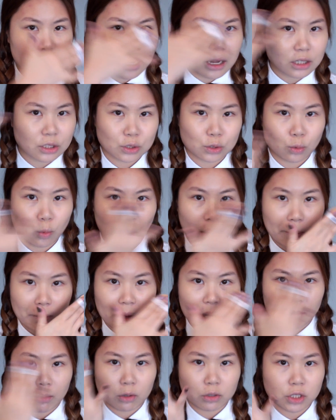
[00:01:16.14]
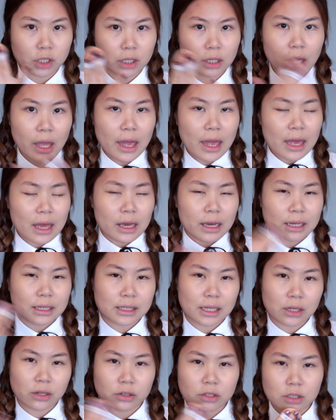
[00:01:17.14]
like a swiping motion, because
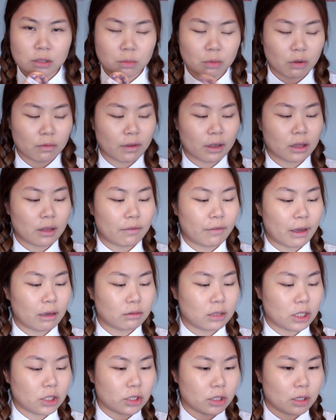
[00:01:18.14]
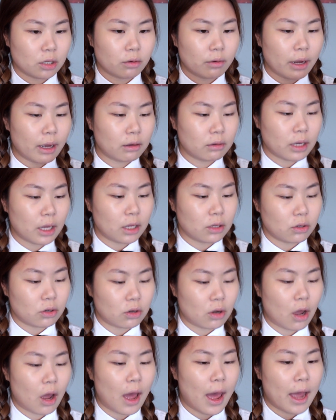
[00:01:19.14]
then you're just moving the foundation around and you're
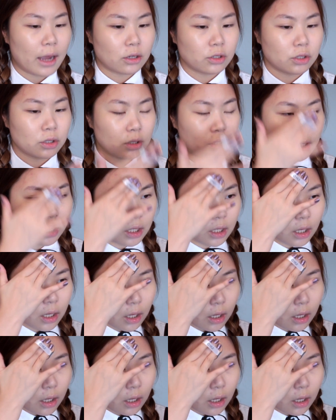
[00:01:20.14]
not actually